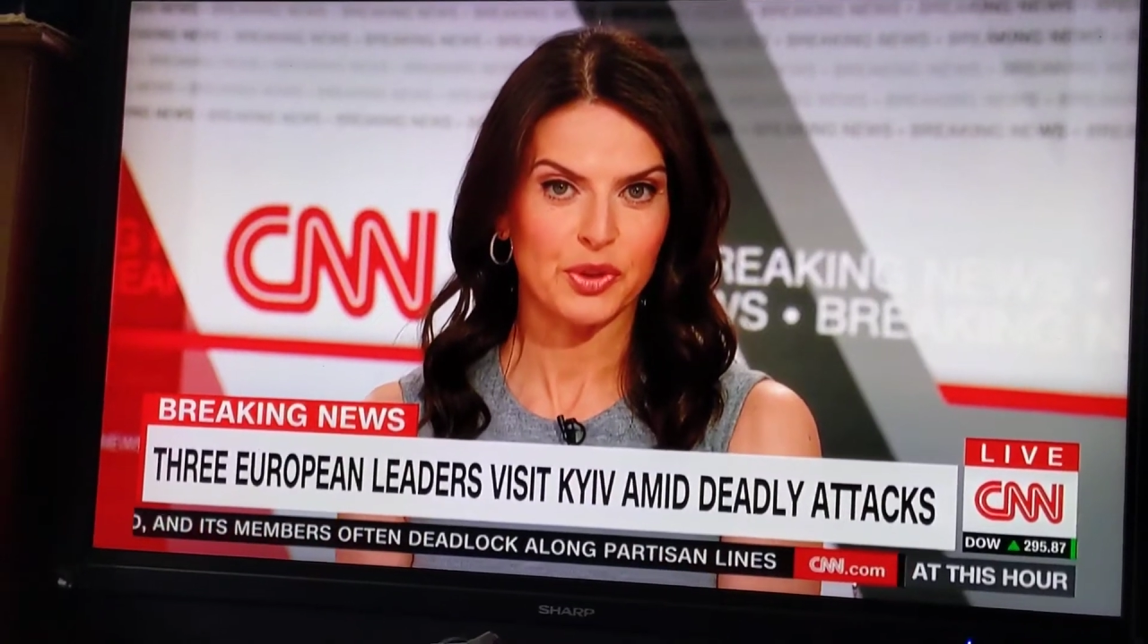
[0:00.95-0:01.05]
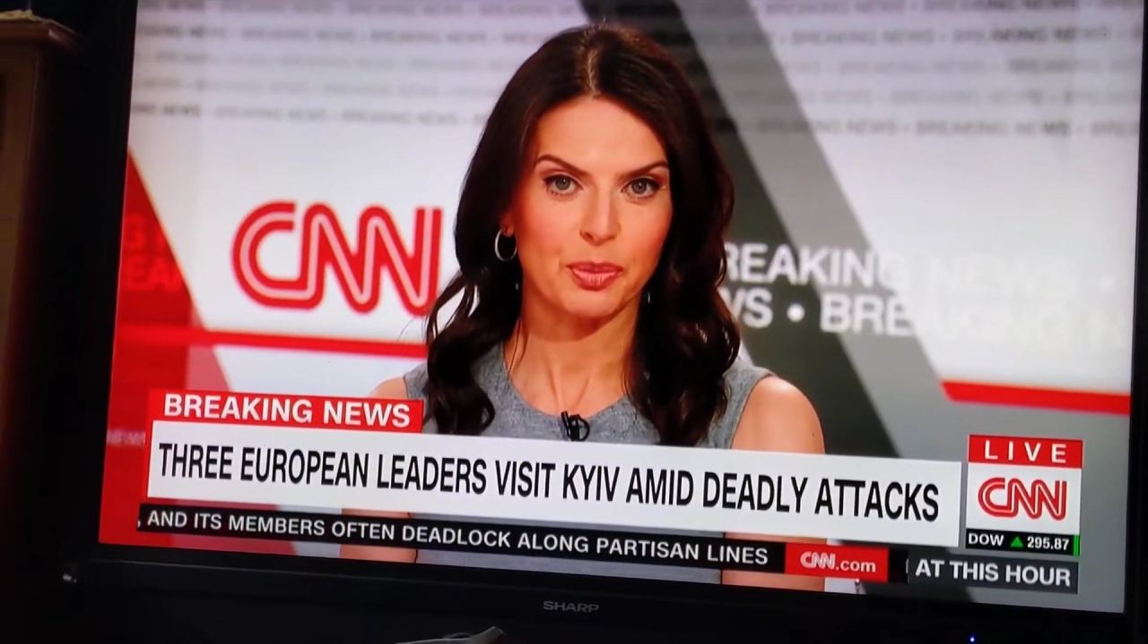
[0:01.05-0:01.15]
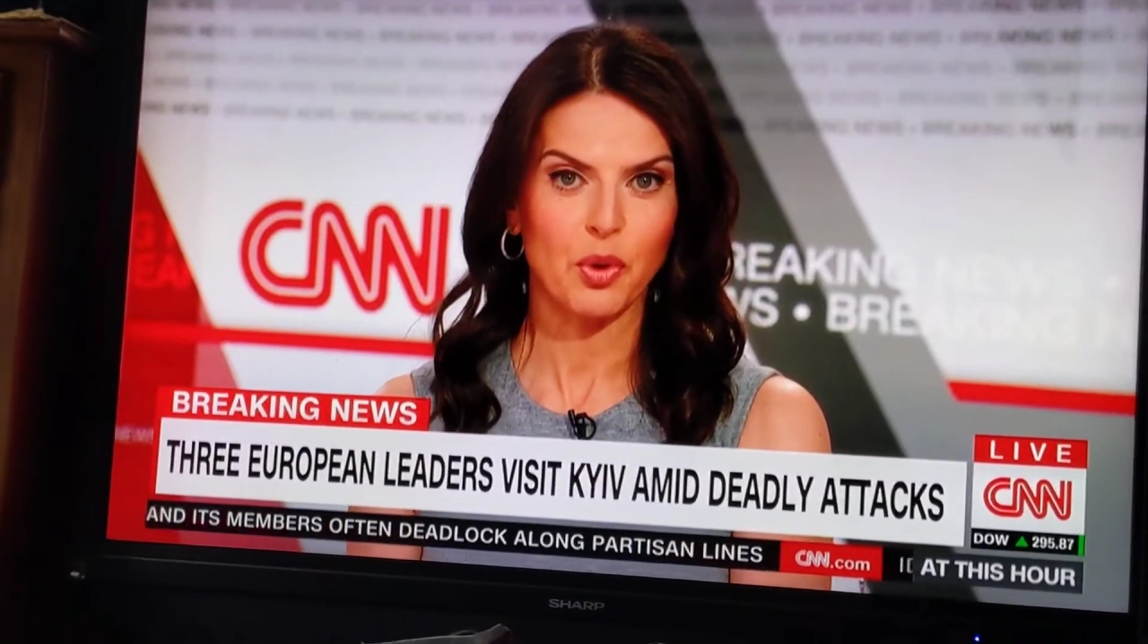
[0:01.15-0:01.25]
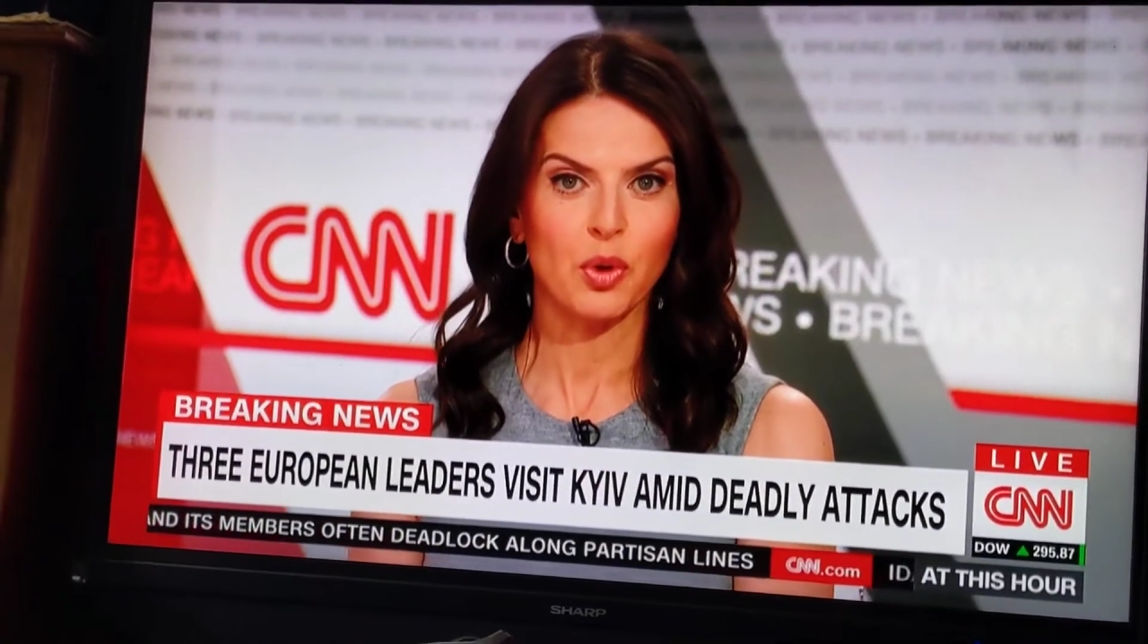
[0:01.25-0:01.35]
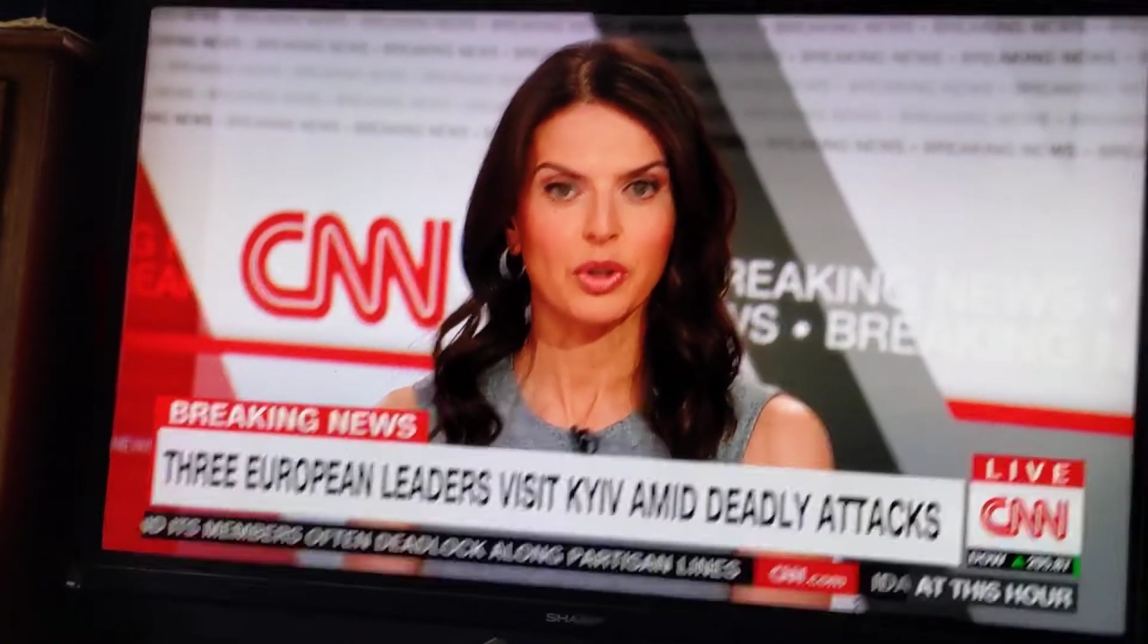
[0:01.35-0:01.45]
of
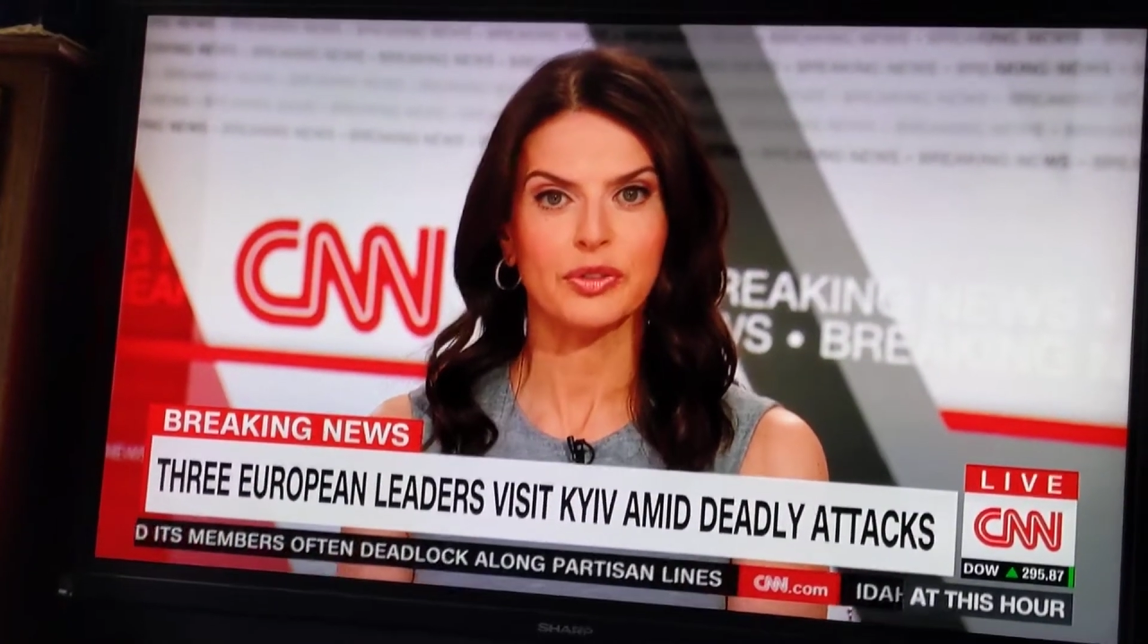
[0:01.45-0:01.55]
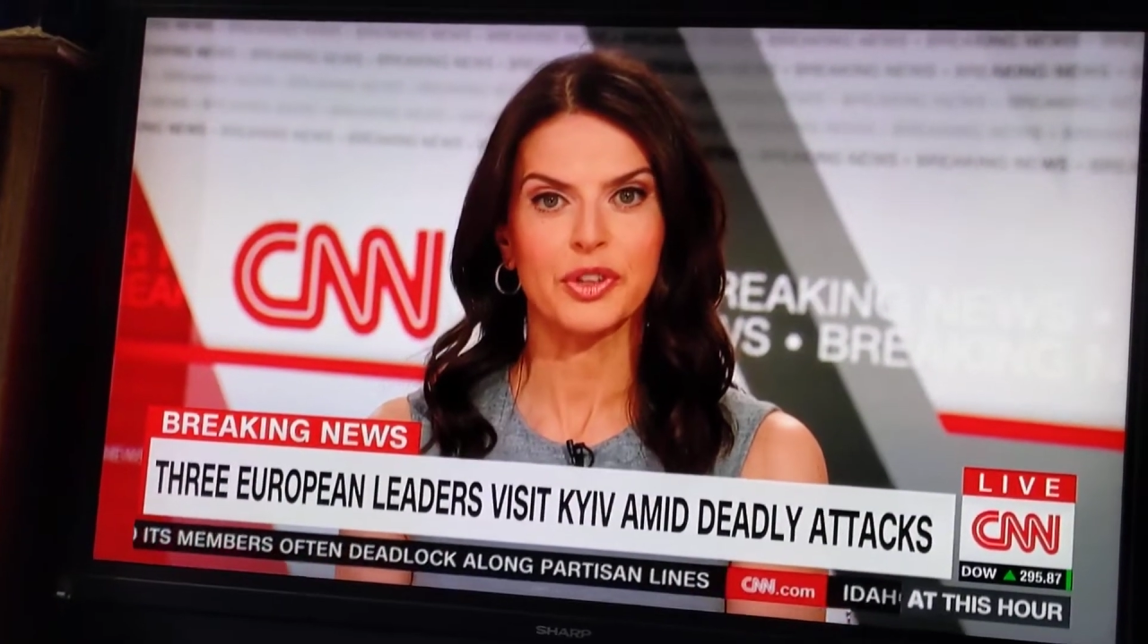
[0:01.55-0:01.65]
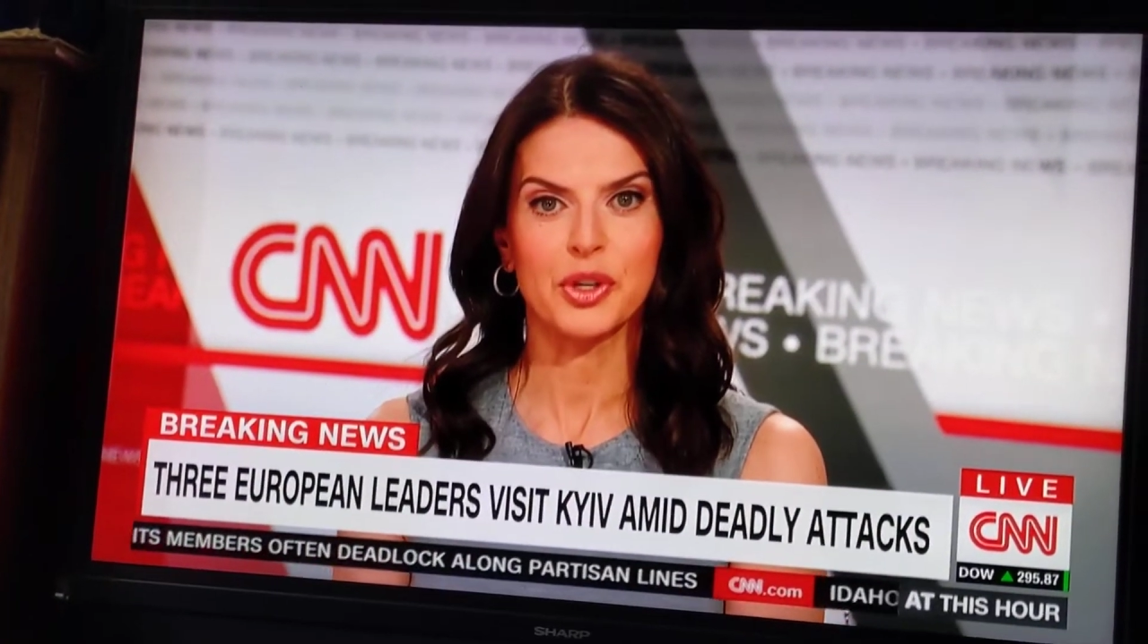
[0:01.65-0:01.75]
support